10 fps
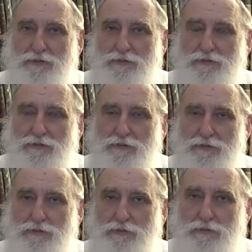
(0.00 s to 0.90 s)

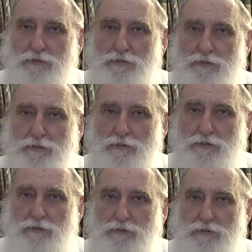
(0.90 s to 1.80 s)

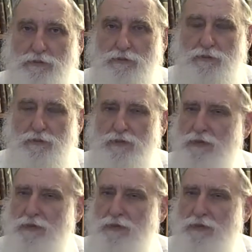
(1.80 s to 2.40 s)
(no one is talking)